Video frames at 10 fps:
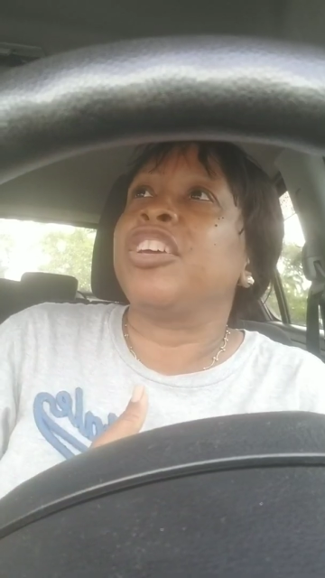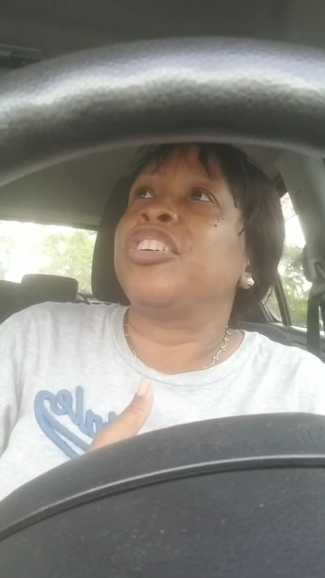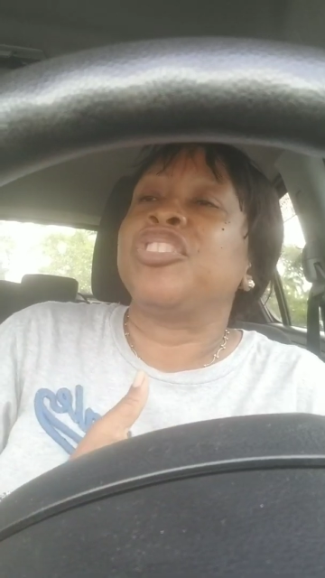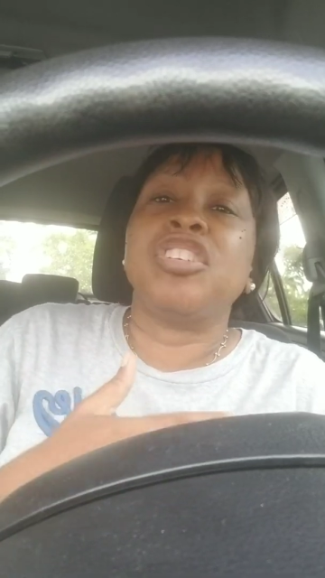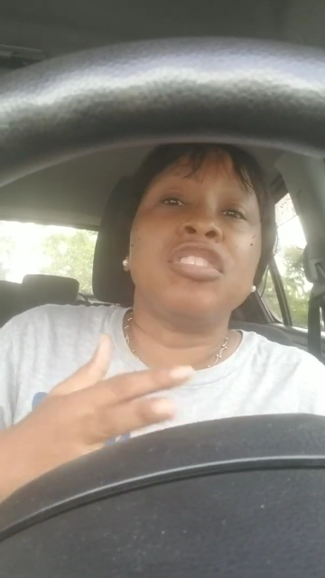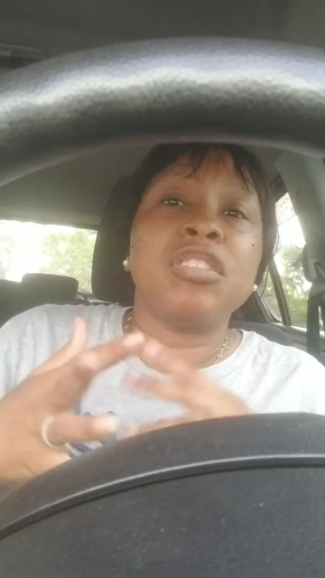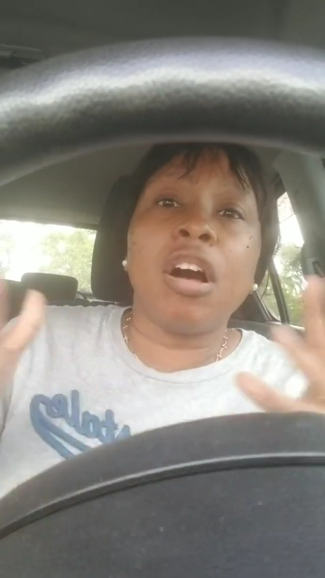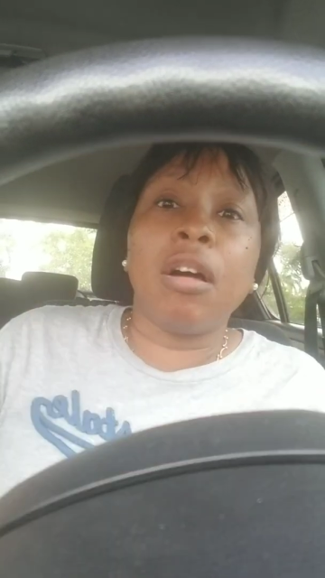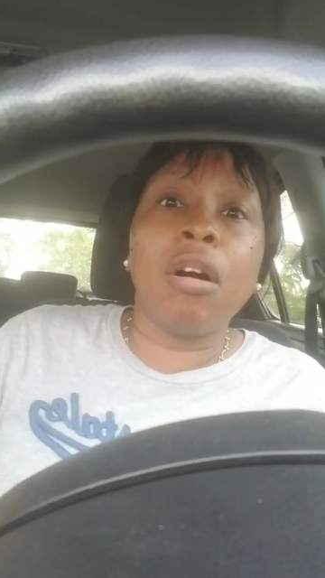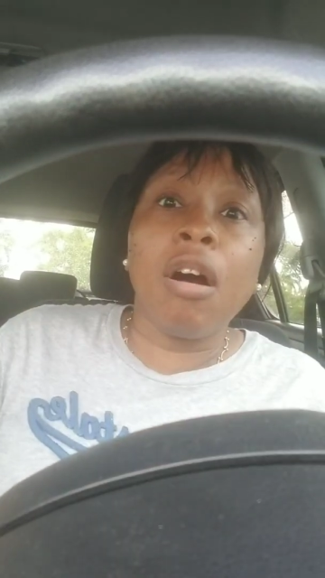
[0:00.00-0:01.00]
She's
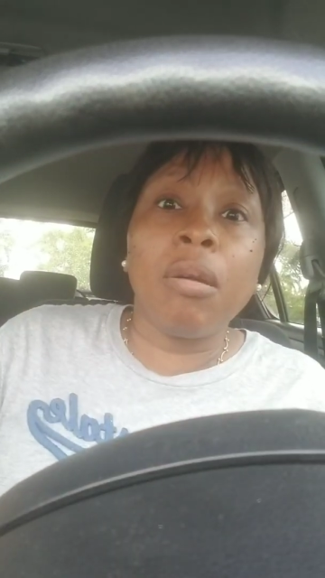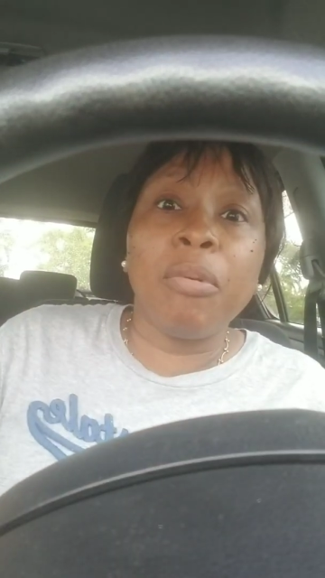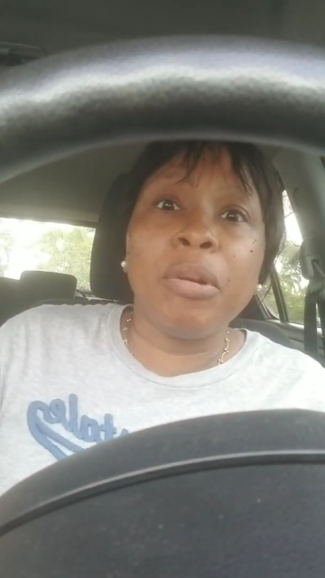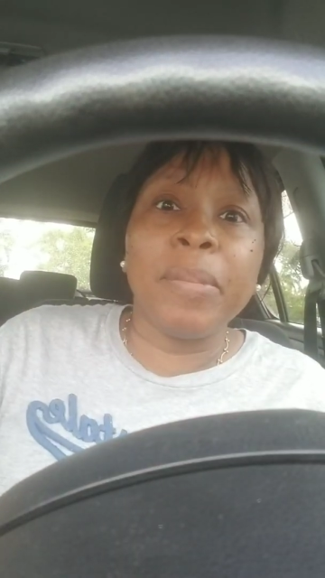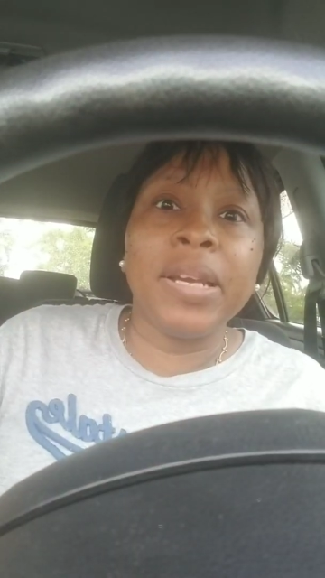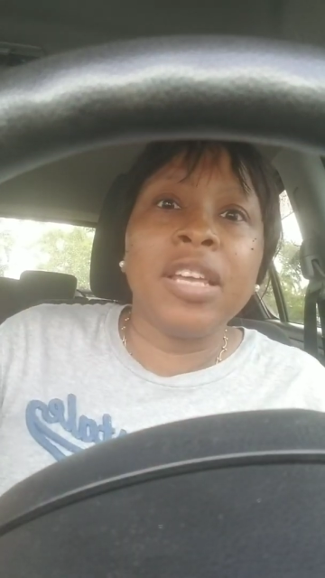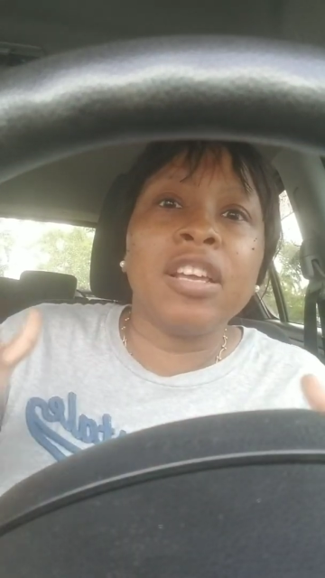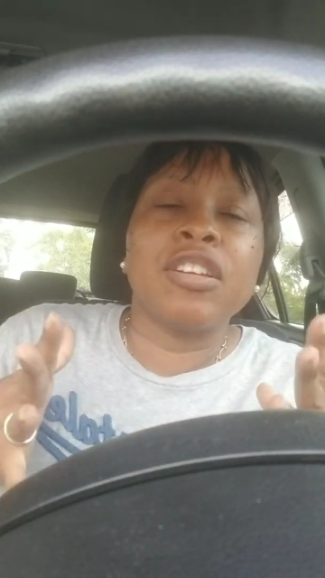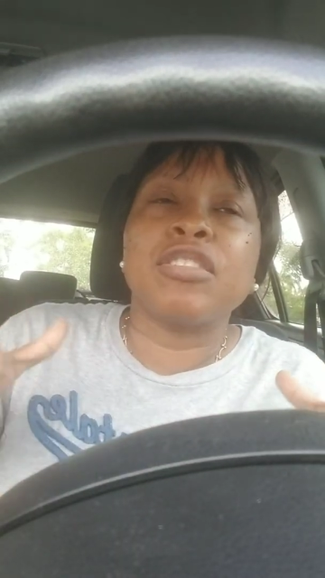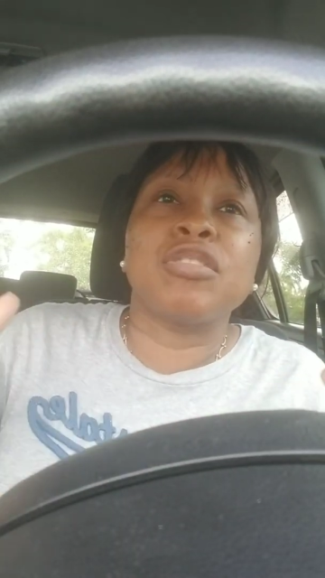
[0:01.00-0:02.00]
all about the money.
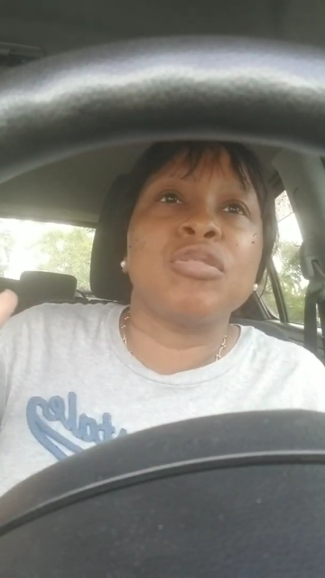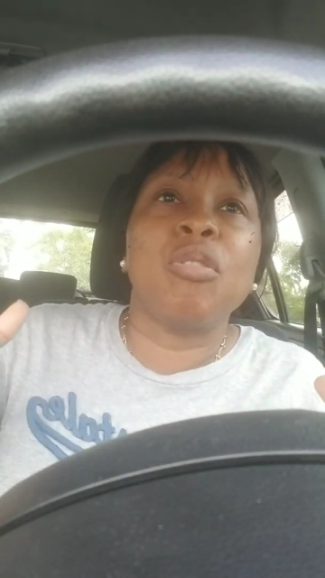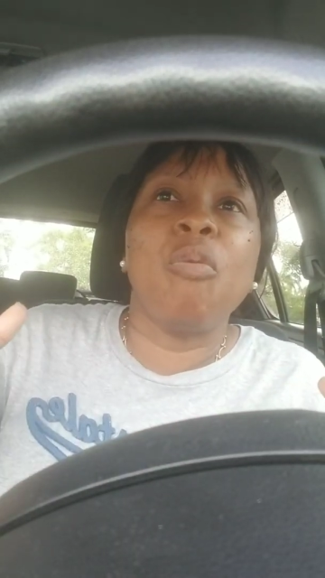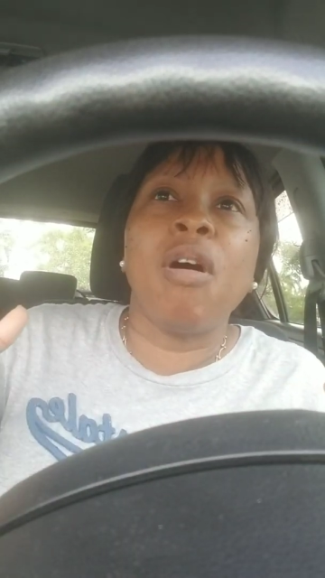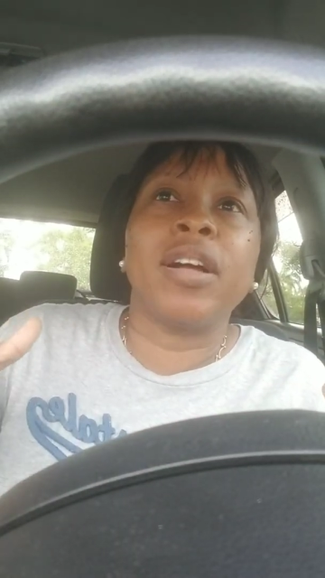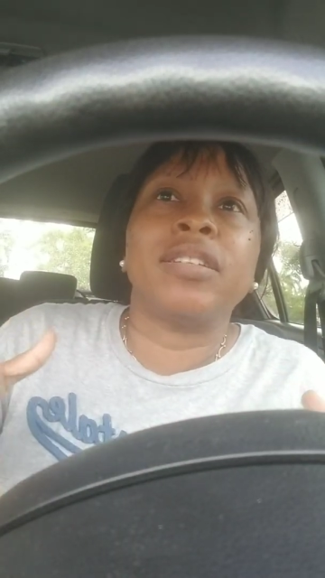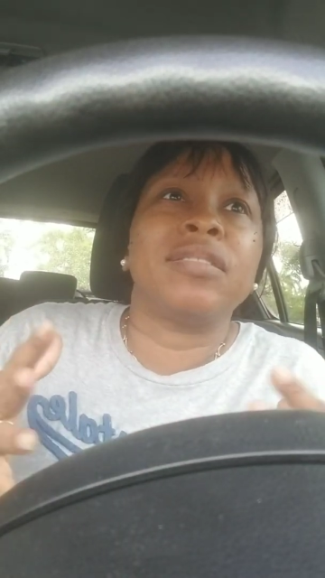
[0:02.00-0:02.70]
So what?